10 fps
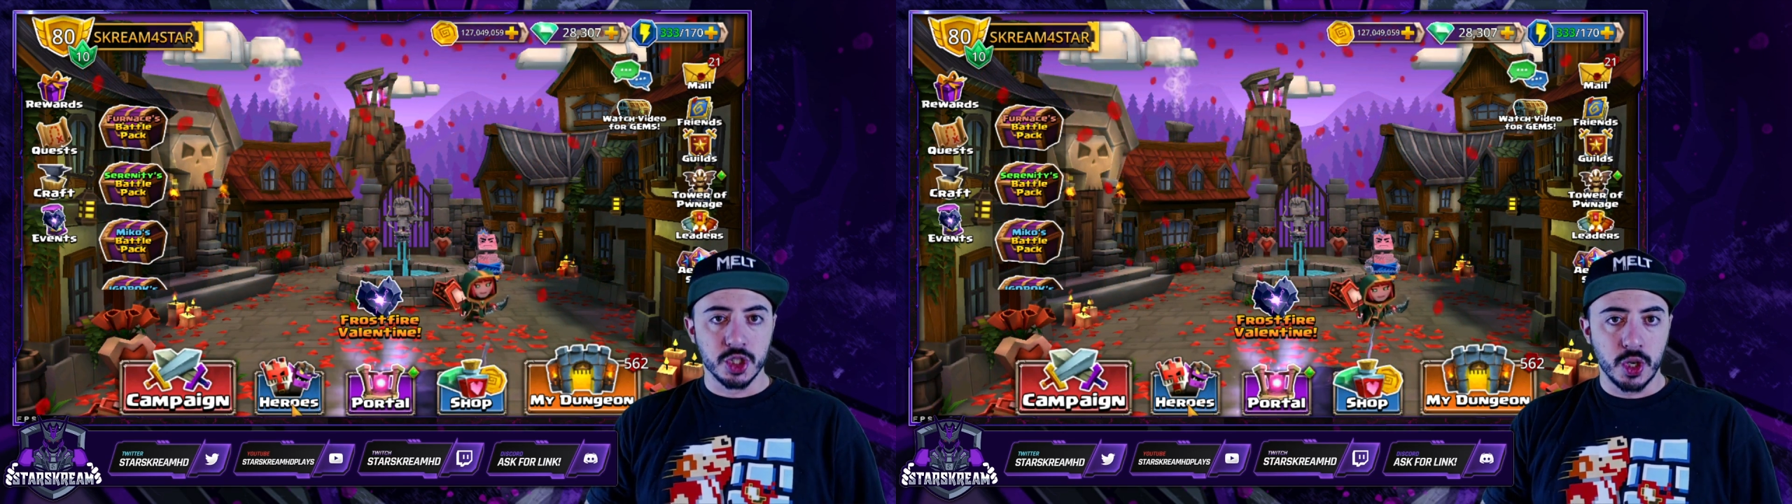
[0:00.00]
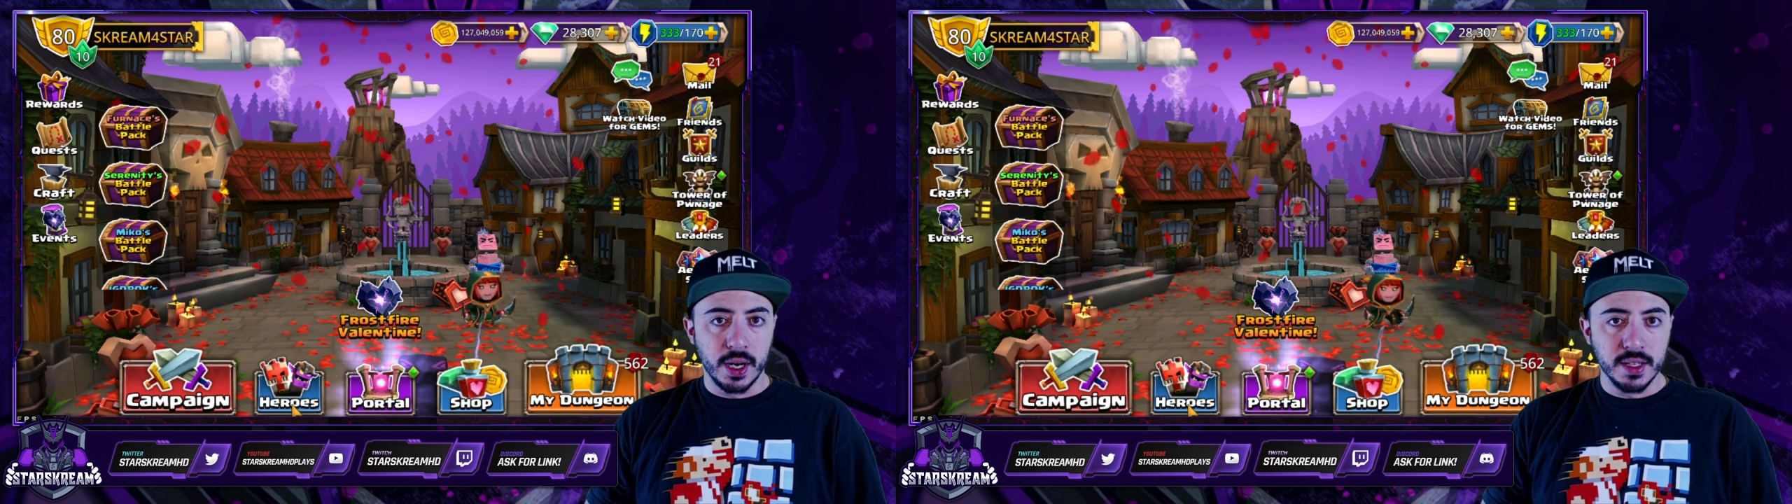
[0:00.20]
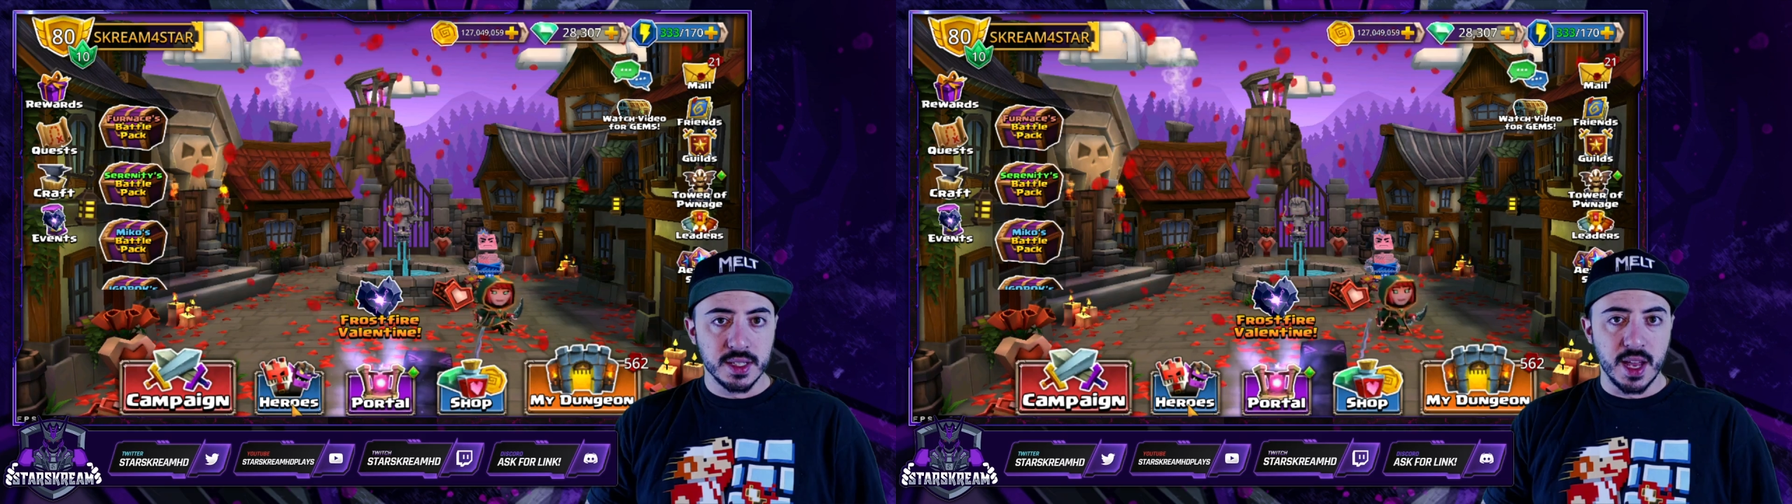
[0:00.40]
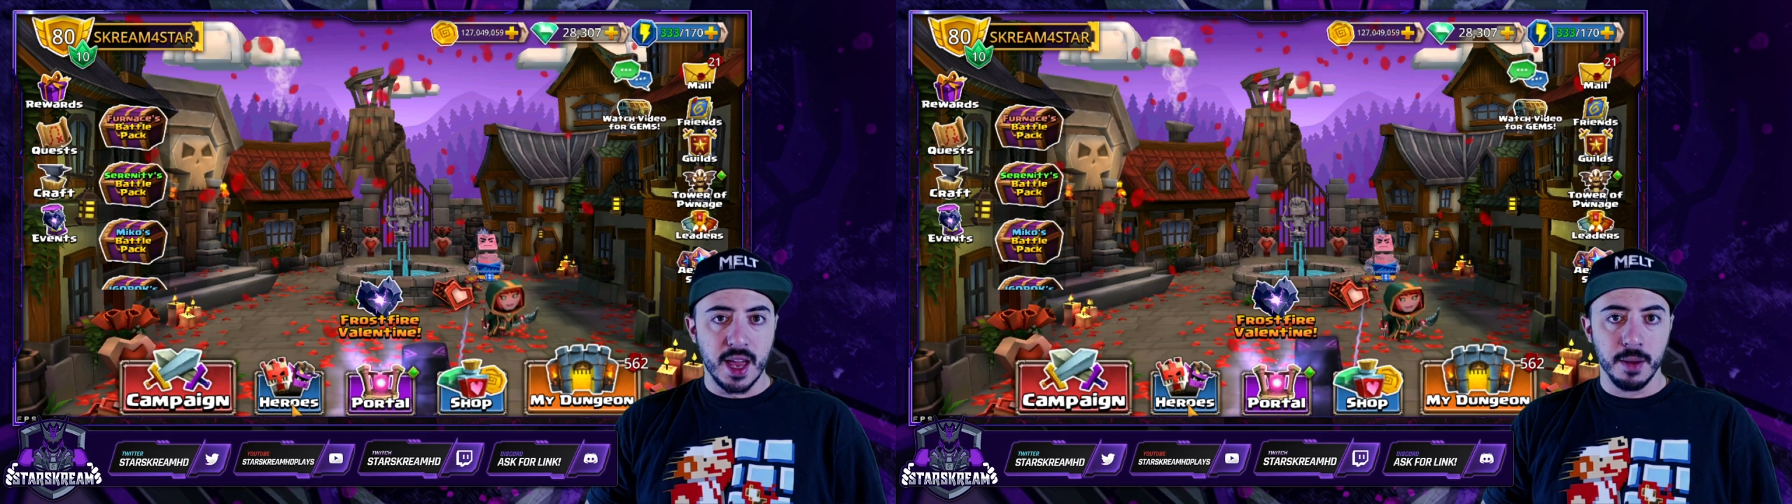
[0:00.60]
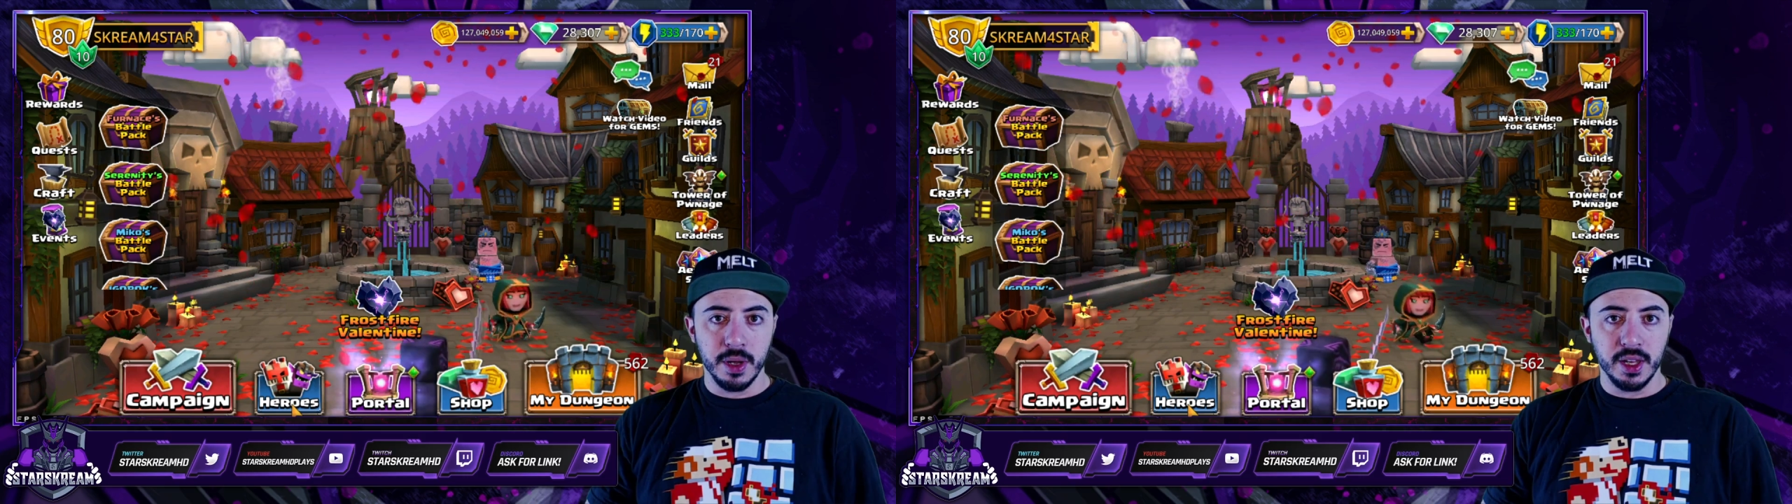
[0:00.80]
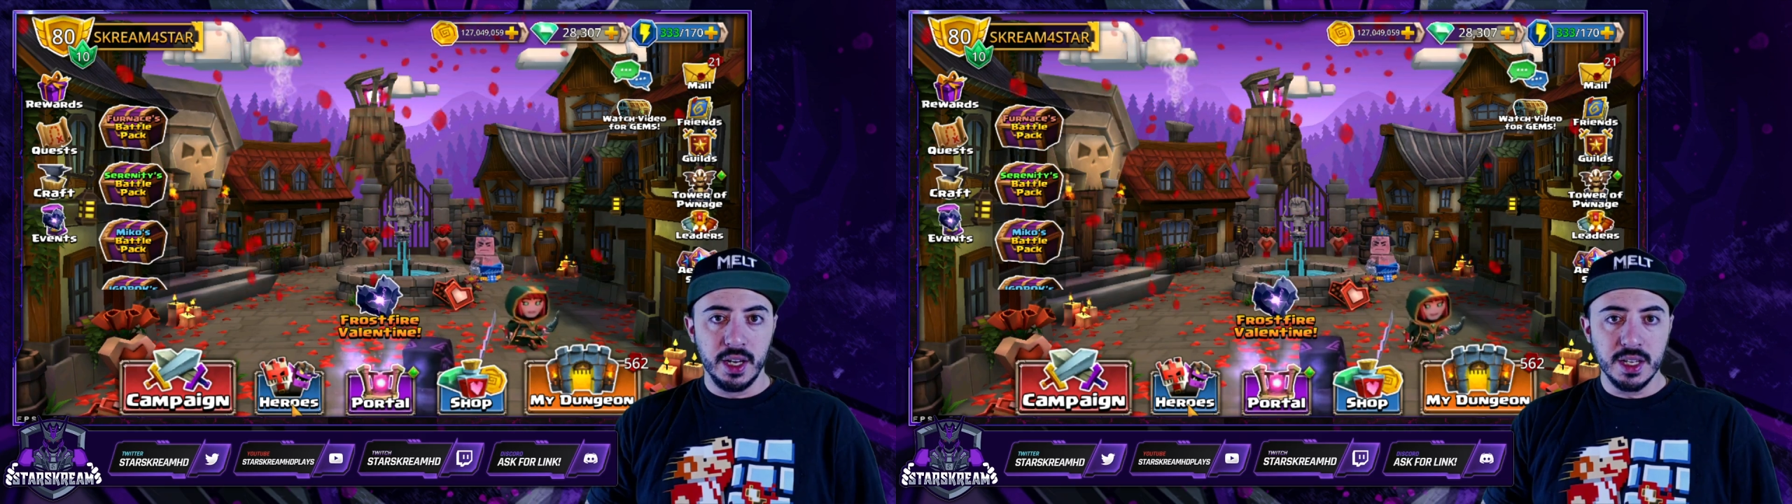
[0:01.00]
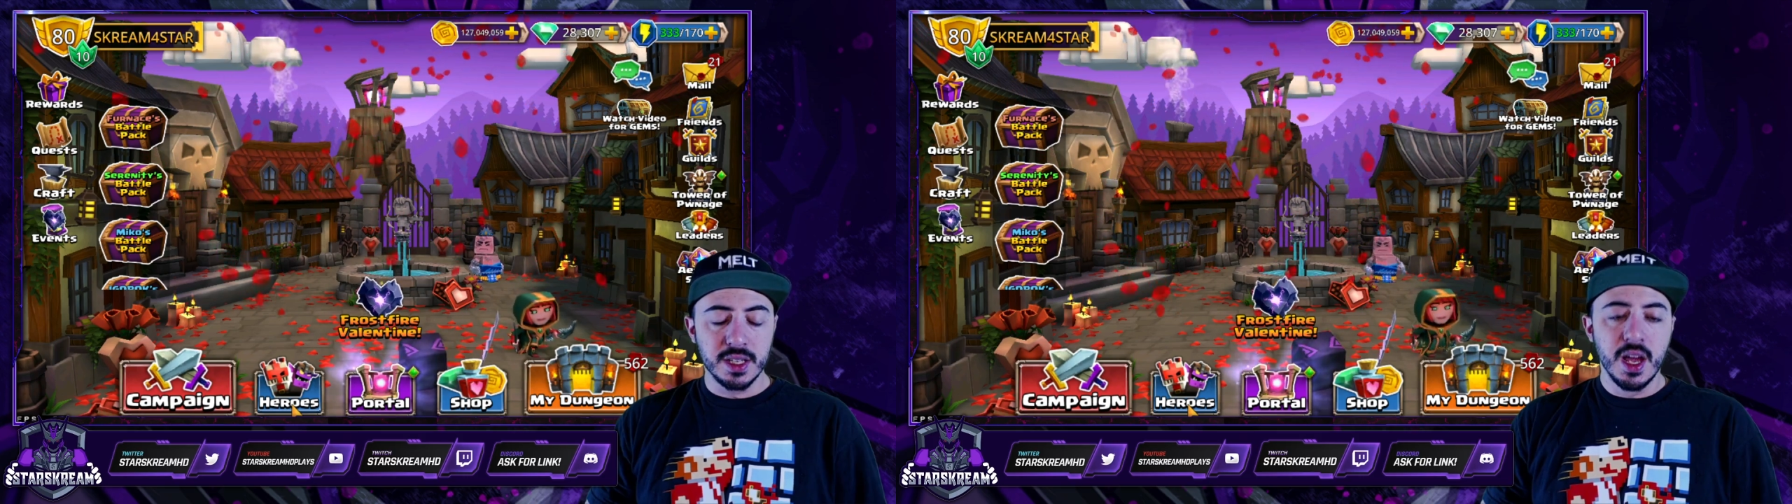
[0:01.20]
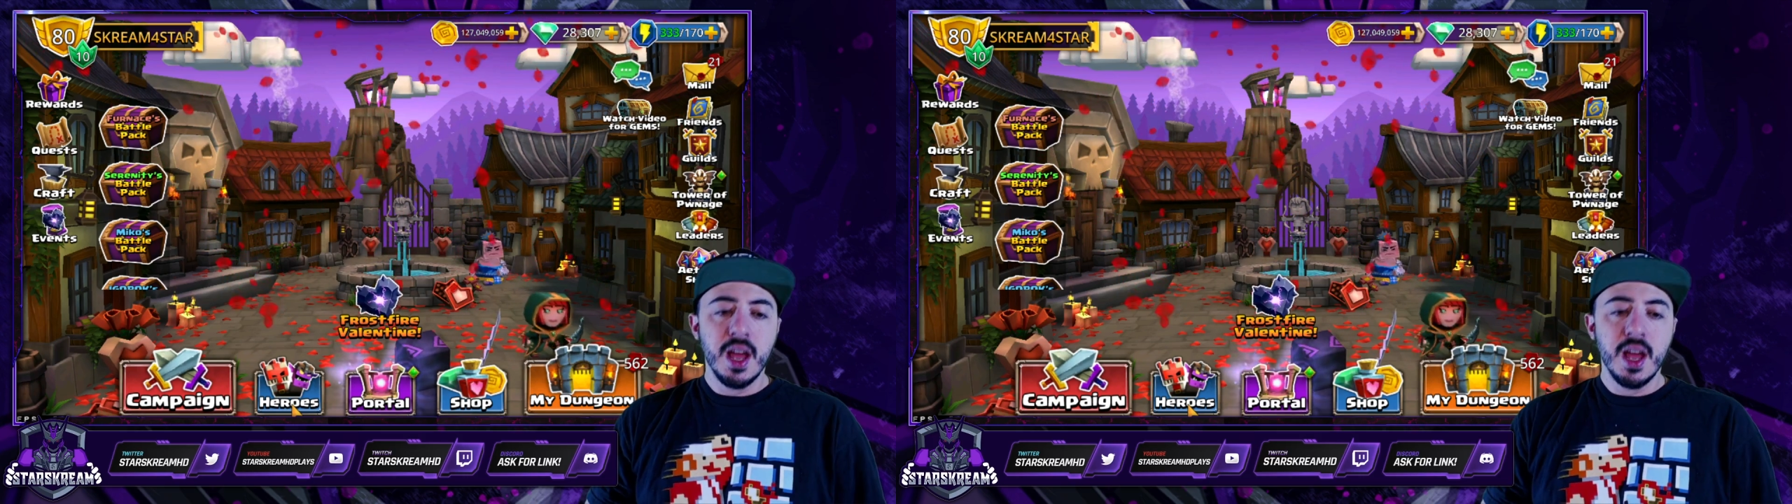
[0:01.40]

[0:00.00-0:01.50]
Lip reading: traits and abilities,